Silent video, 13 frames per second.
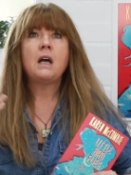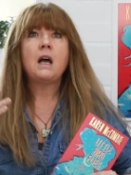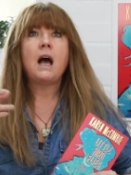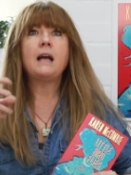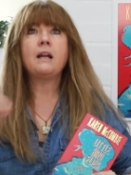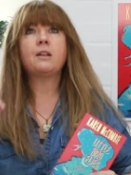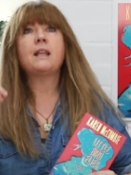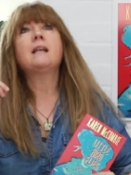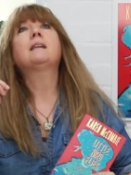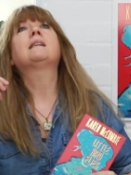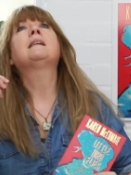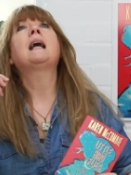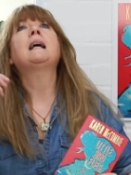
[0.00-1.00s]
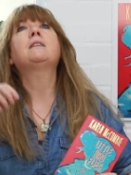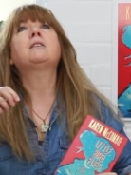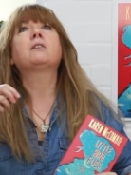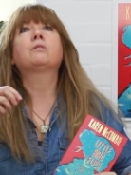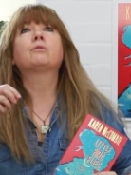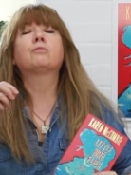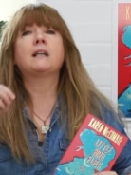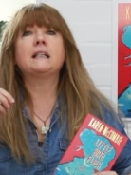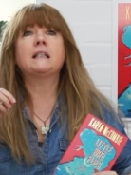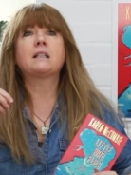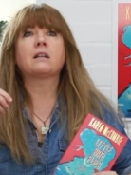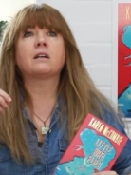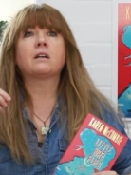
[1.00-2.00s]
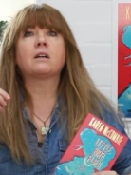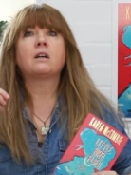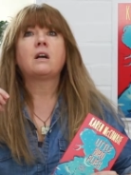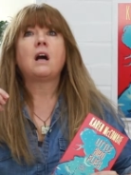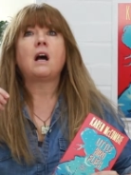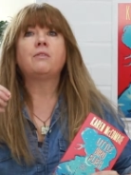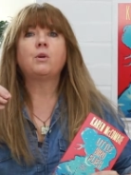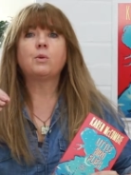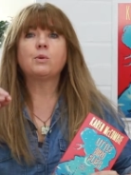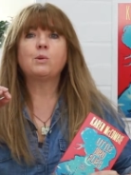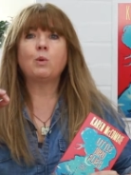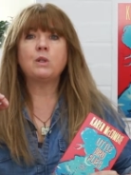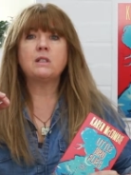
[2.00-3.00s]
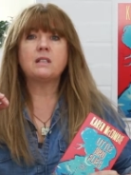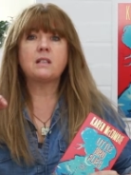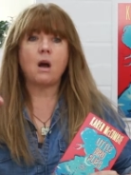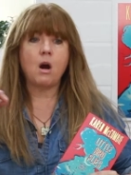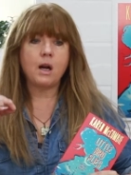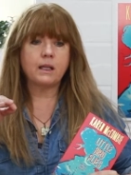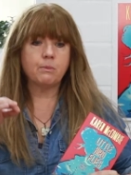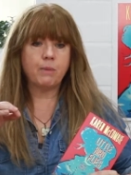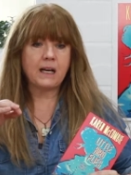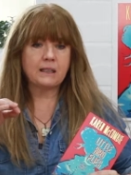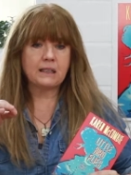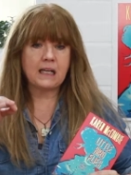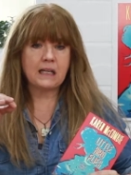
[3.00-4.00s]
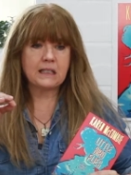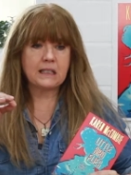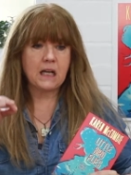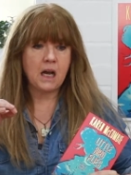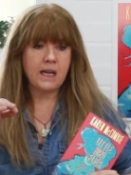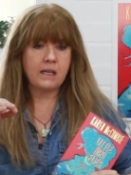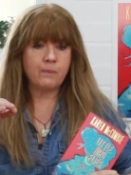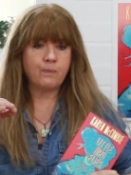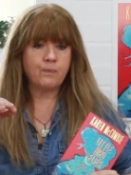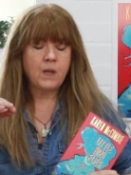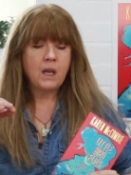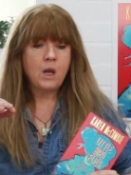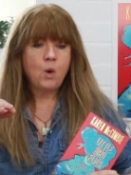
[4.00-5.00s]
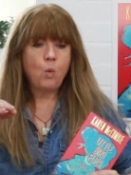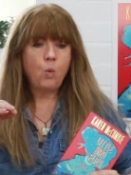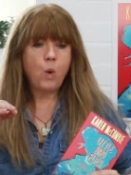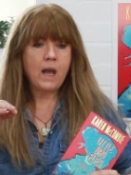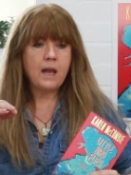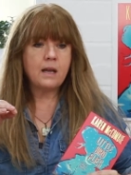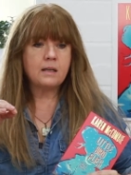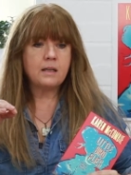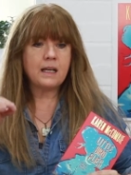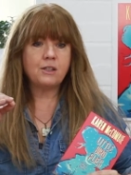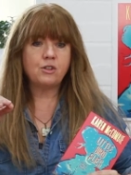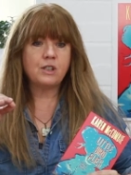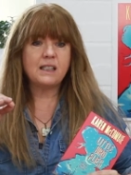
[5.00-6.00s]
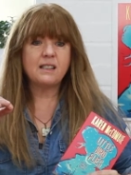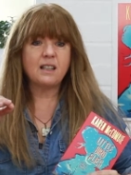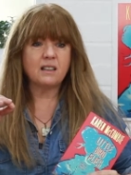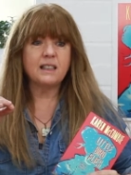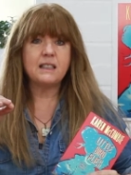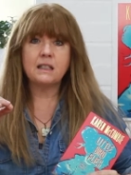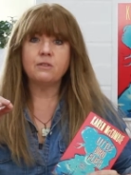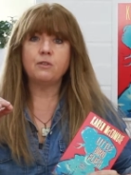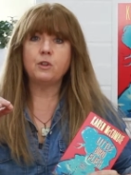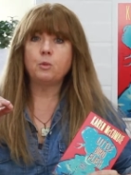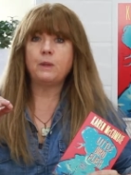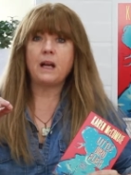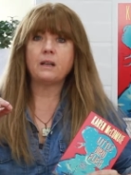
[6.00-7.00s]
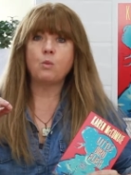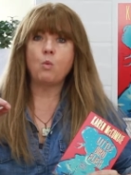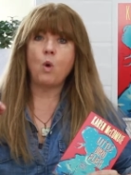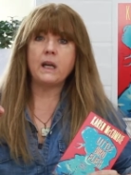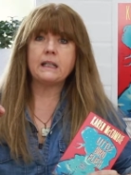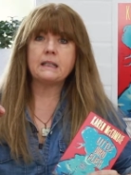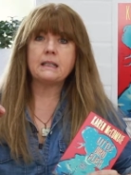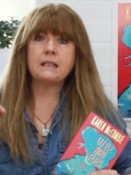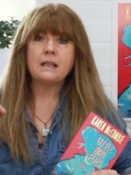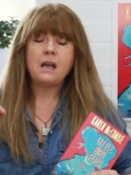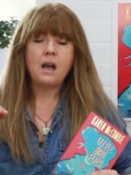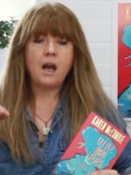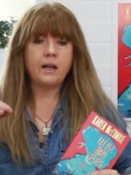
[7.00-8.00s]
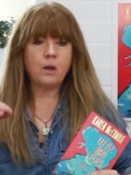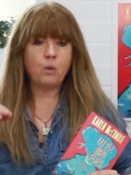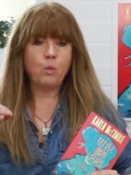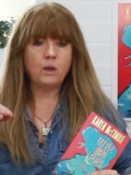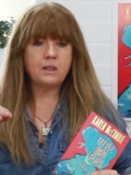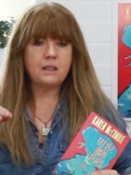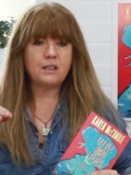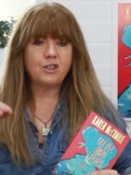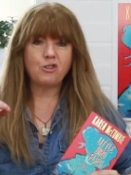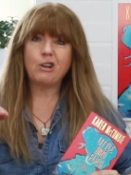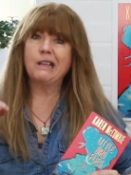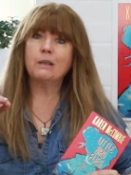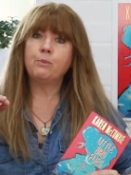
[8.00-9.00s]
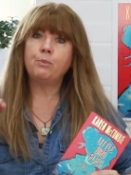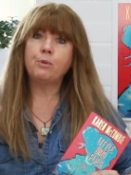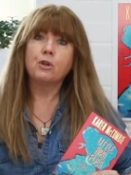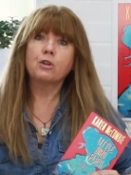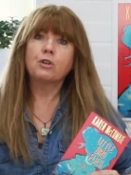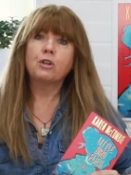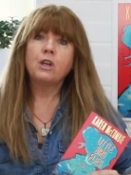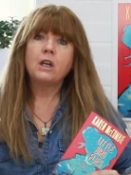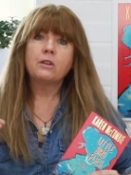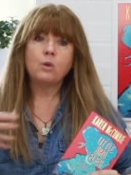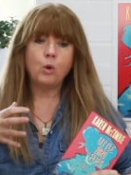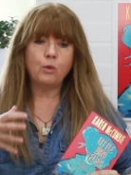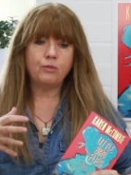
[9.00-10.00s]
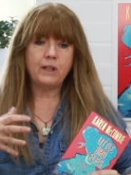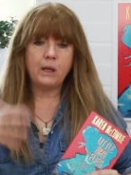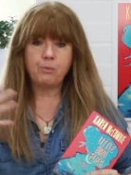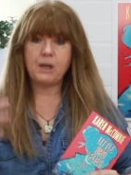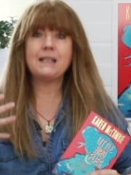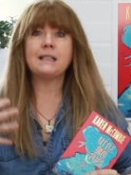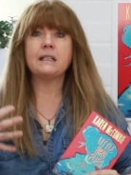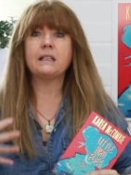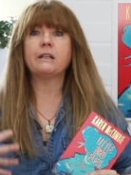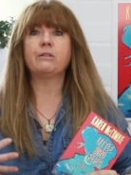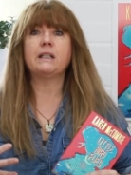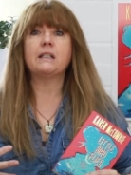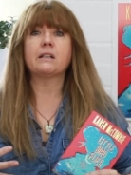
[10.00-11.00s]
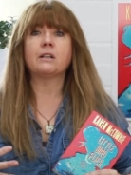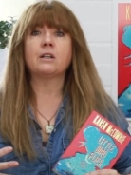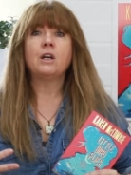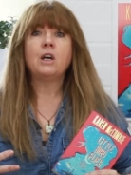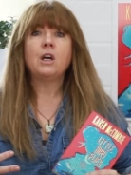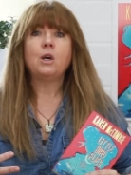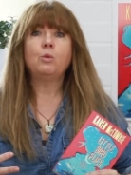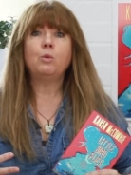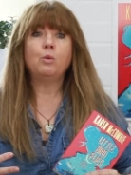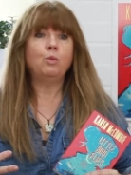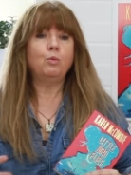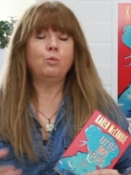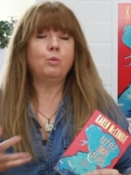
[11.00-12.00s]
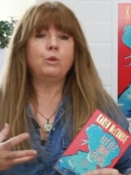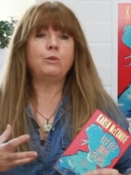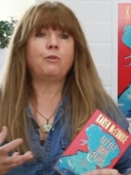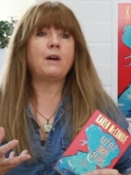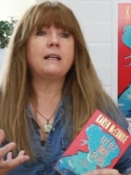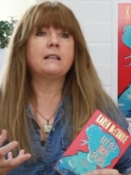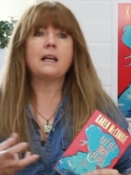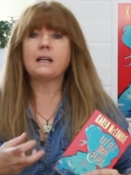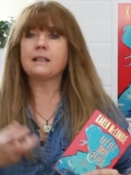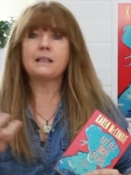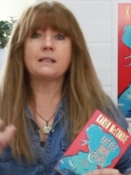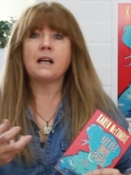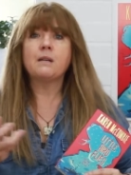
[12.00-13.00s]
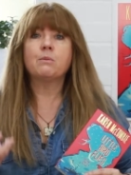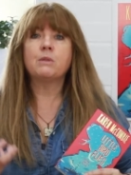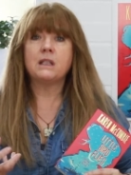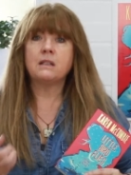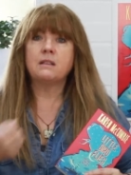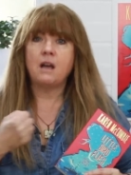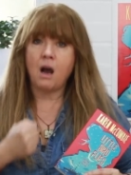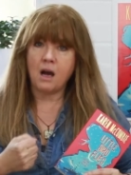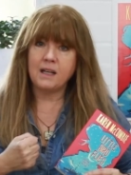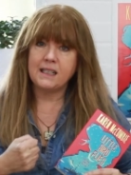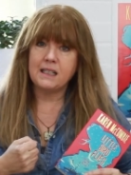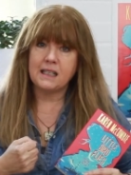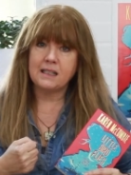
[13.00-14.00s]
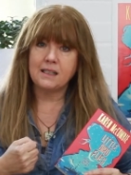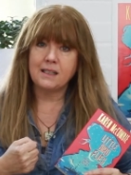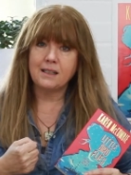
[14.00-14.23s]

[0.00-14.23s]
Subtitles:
And I think as an adult writer, I've always wanted to harken back to that time when history suddenly didn't feel black and white. And I wanted to write a book that hopefully a present day reader would find that excitement in that I did.